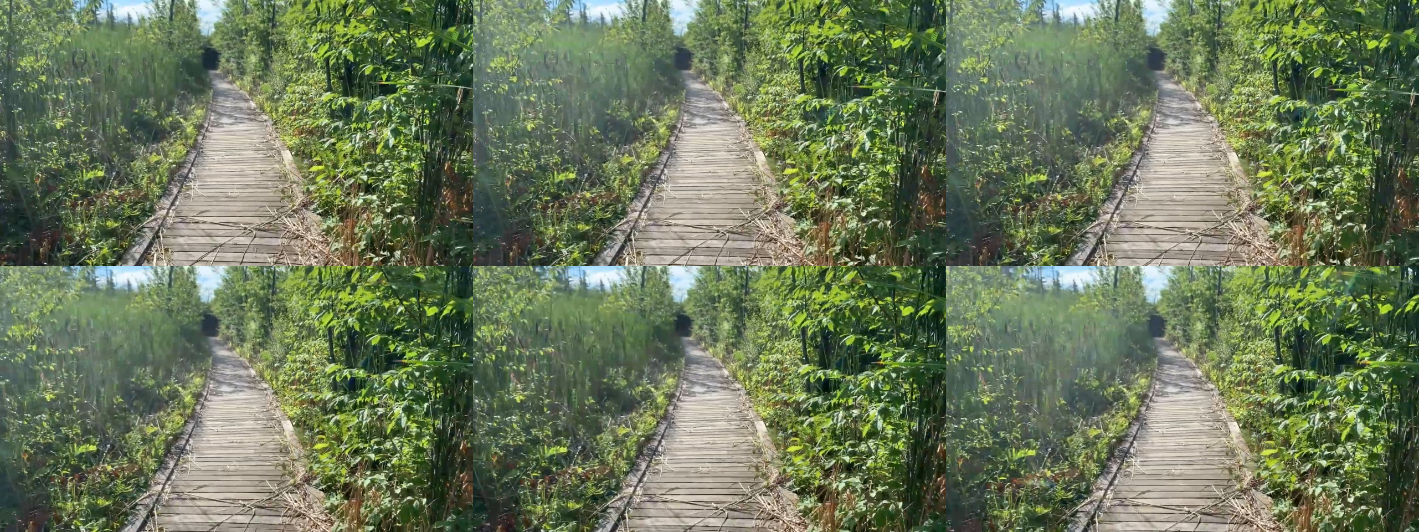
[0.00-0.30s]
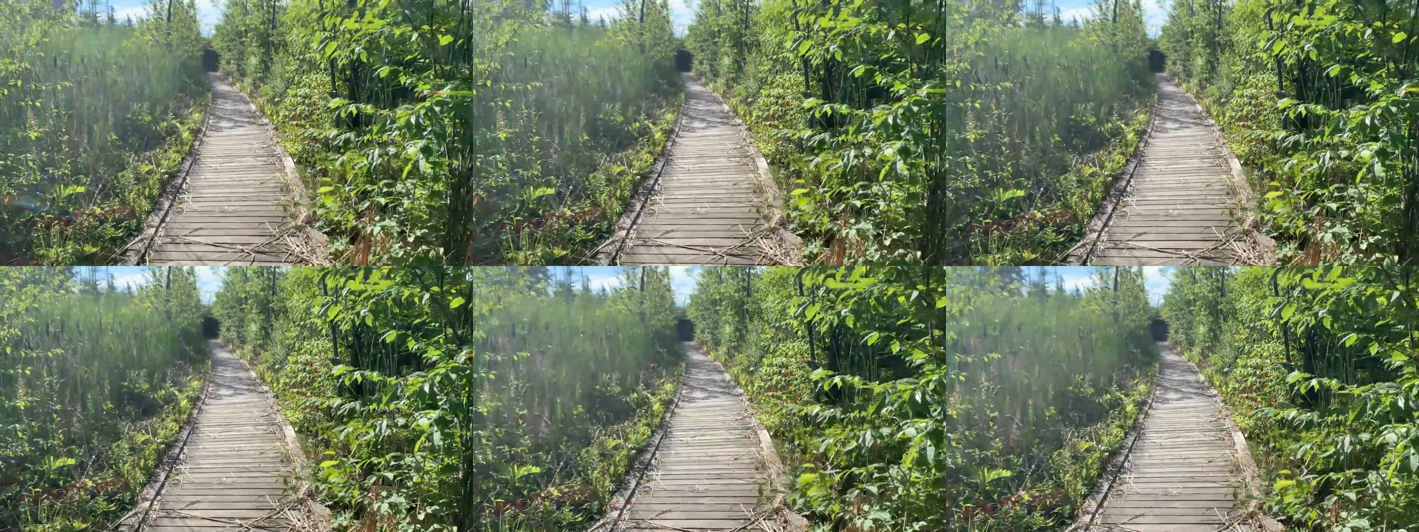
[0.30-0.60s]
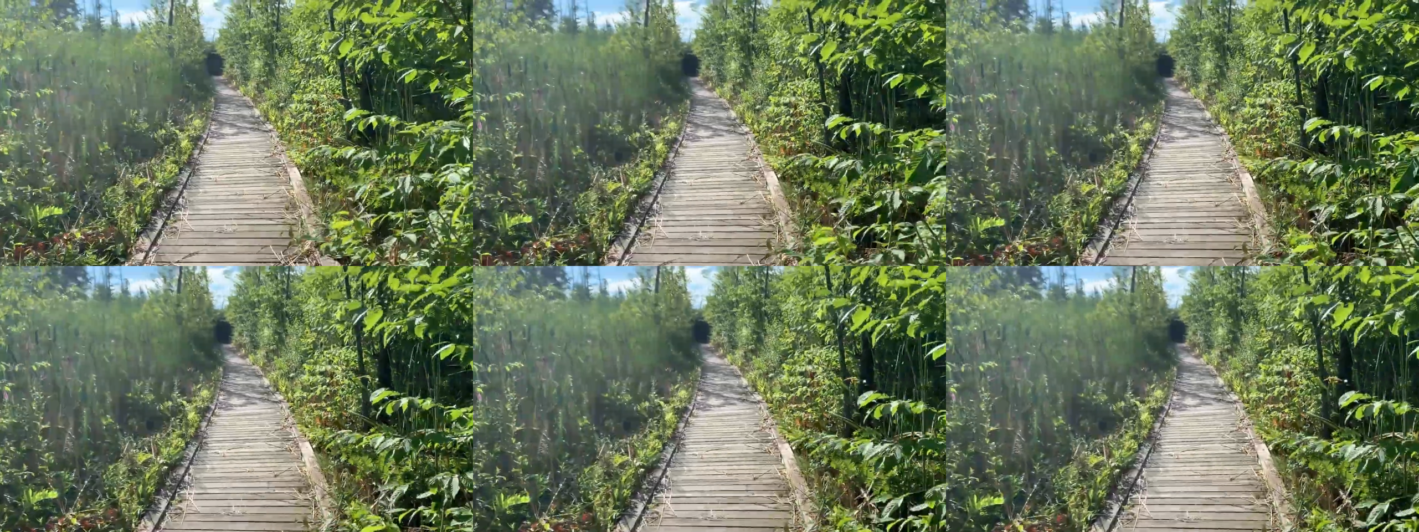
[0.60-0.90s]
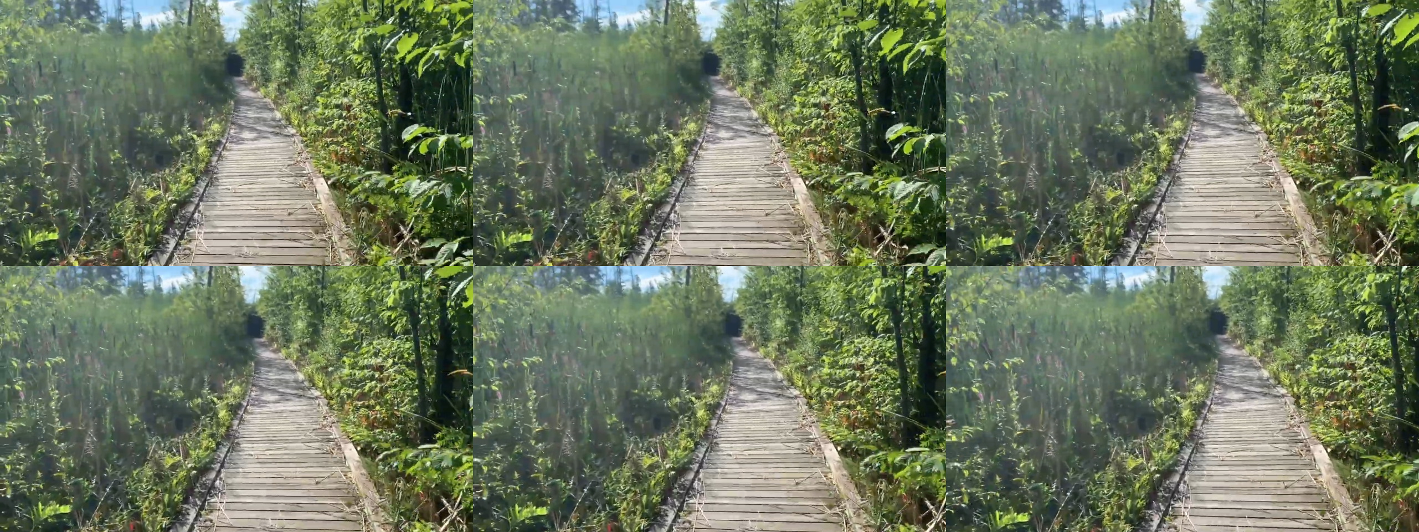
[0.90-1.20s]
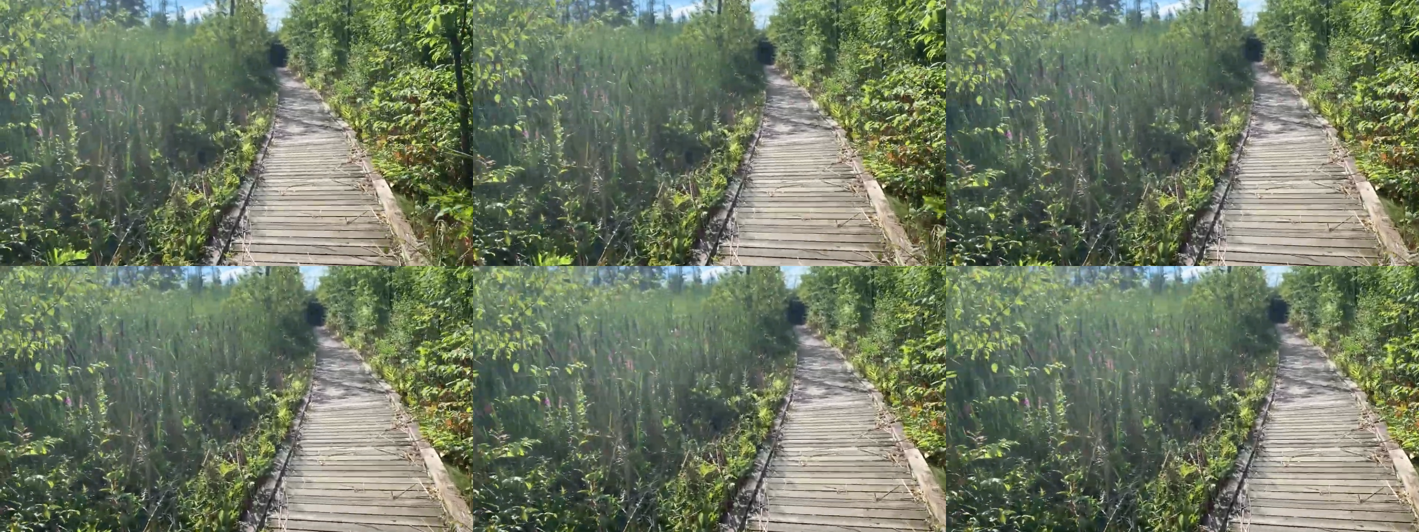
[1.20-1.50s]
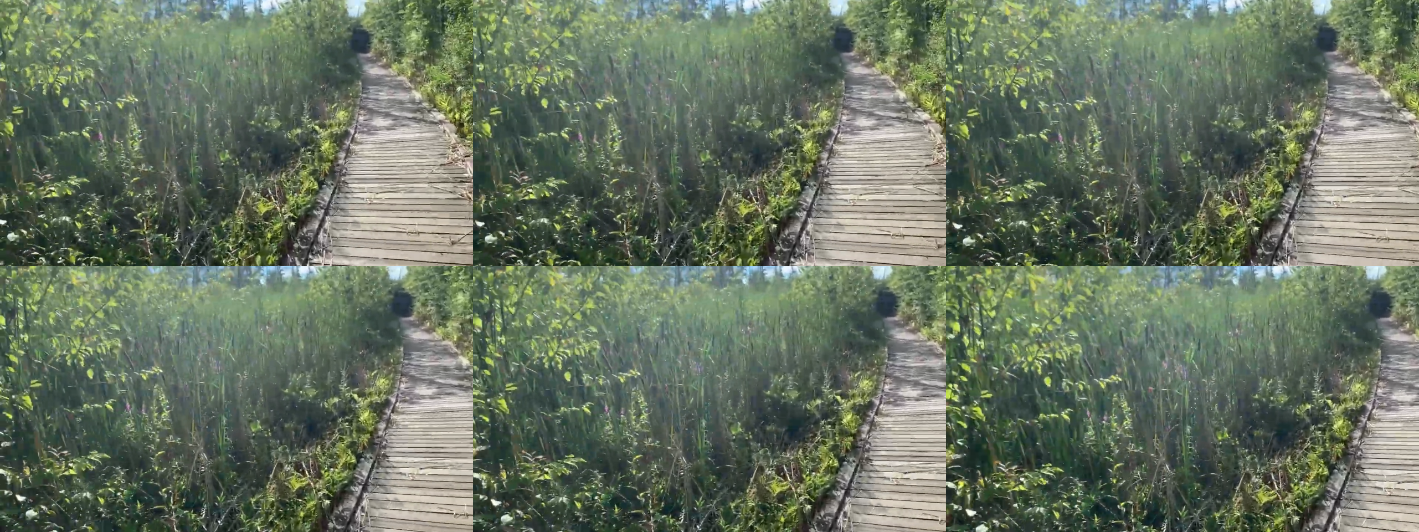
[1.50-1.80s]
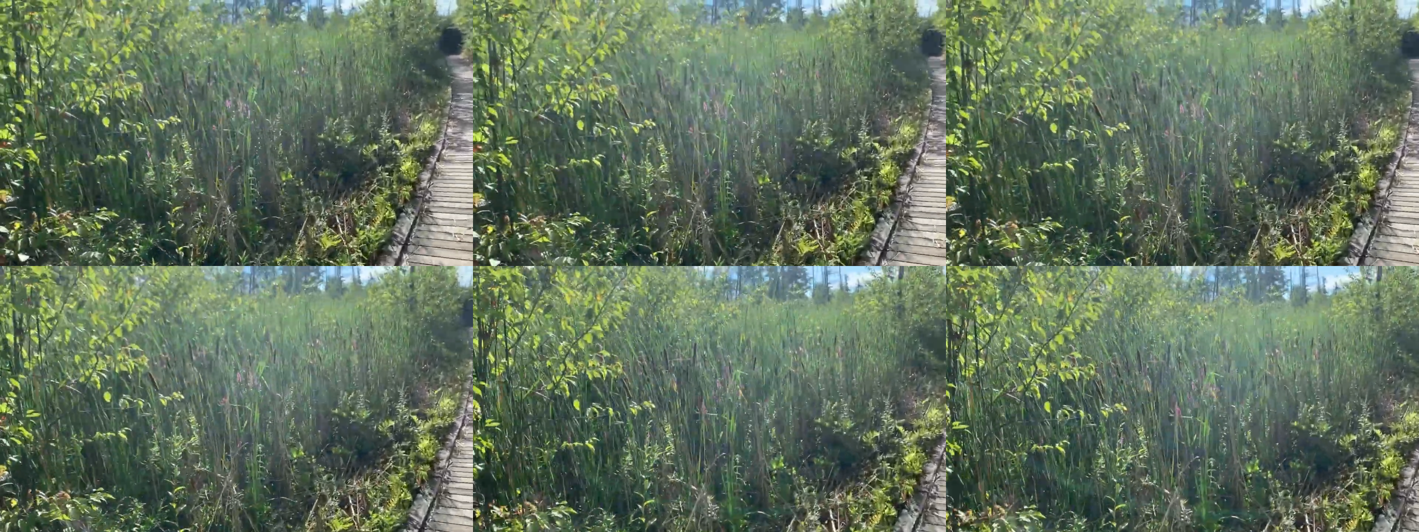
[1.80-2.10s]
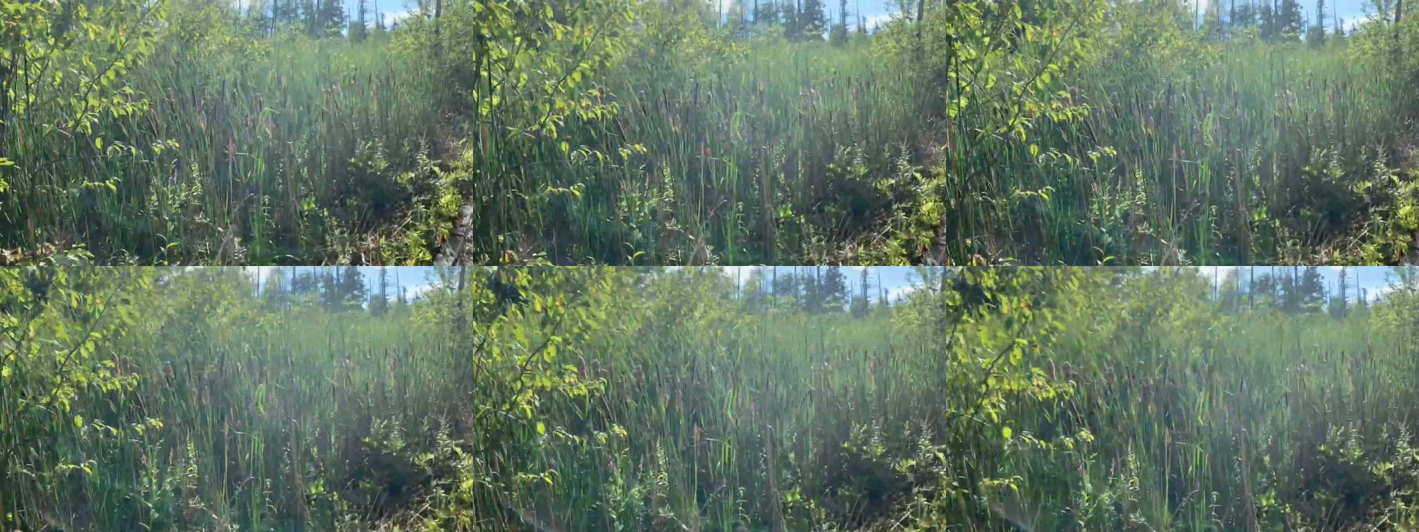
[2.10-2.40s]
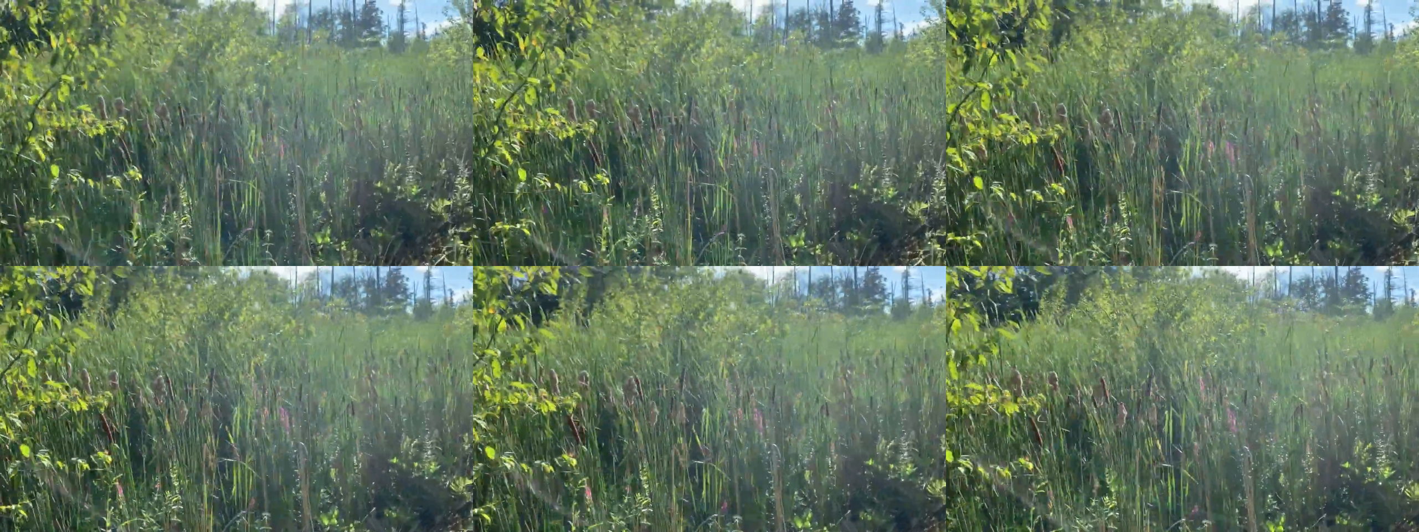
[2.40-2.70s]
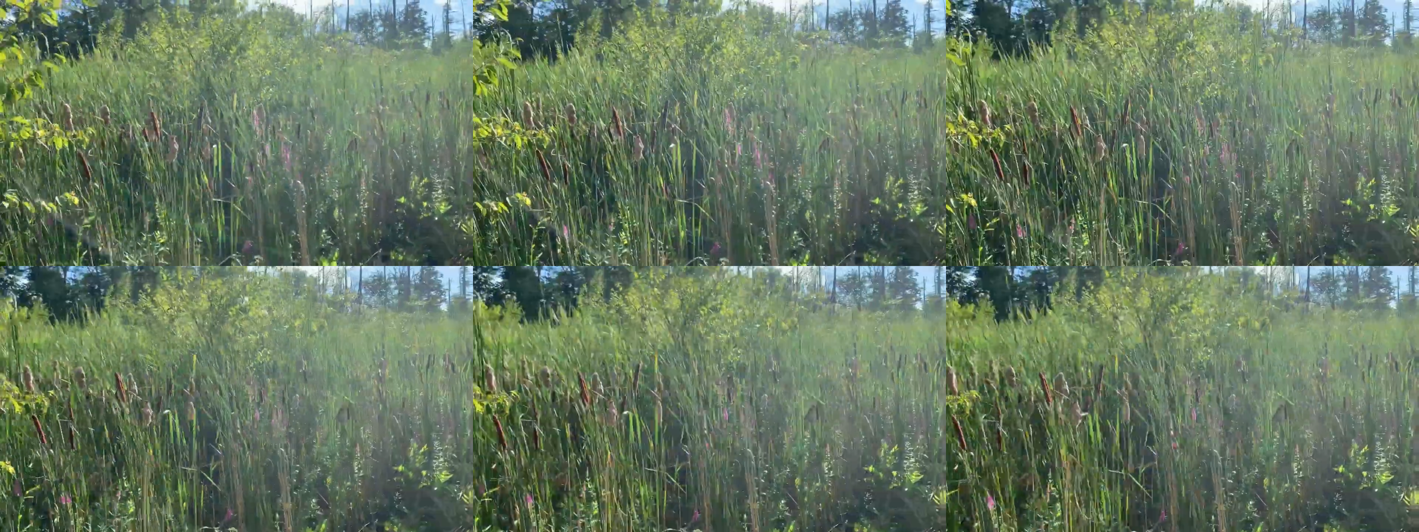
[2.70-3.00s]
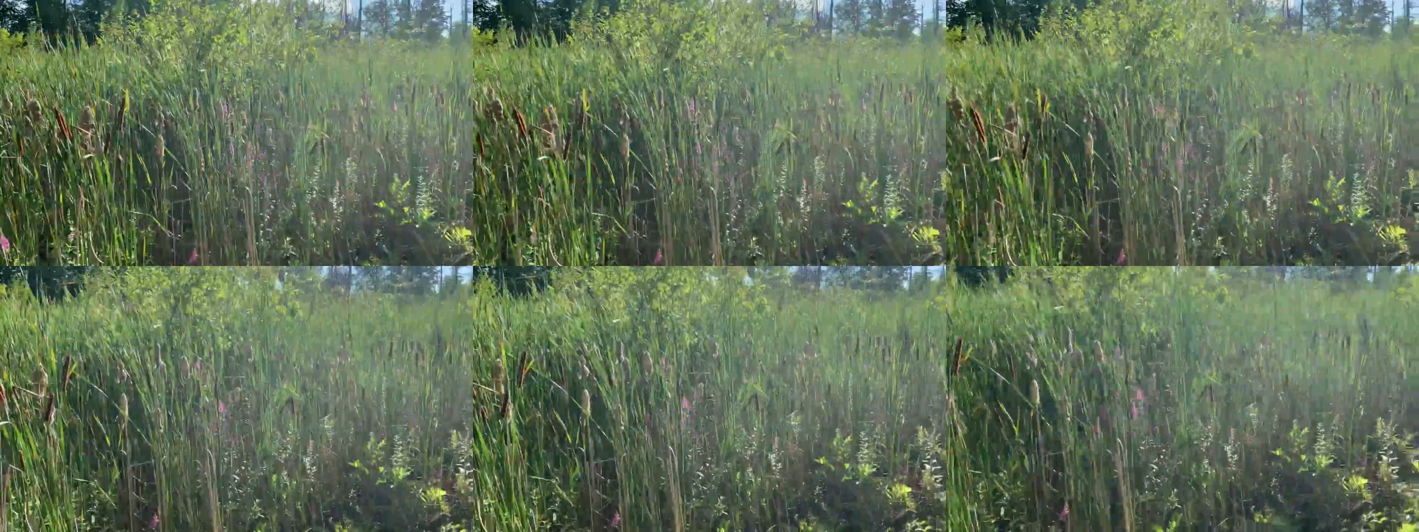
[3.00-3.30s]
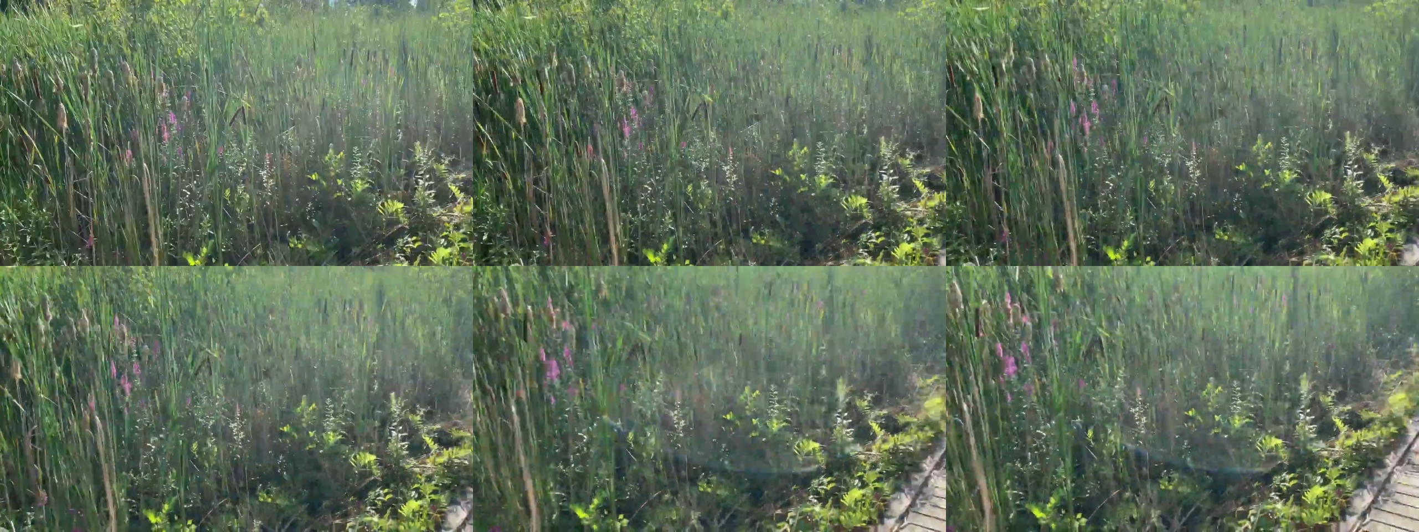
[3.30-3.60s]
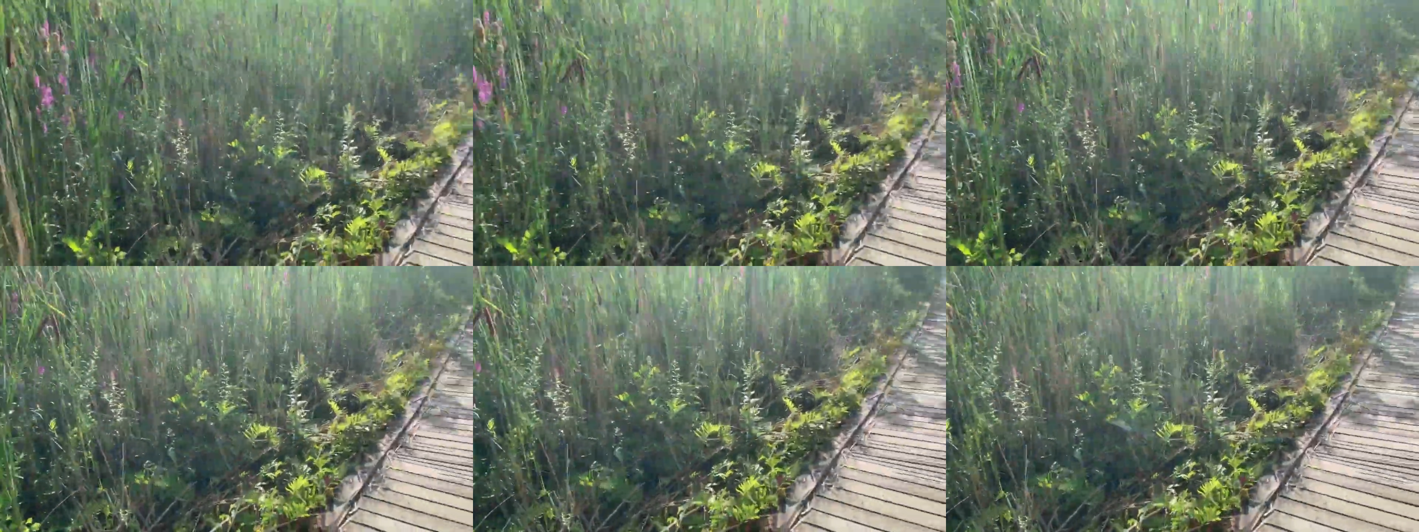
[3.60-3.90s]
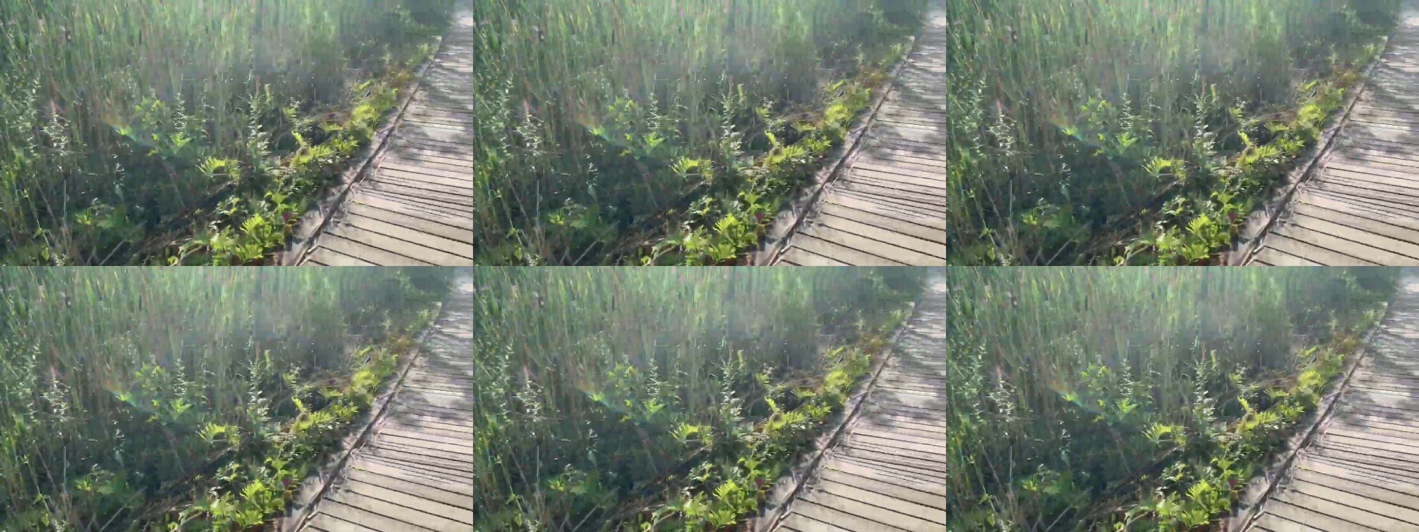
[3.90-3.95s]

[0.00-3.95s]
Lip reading: No face is visible, so there are no lips to read.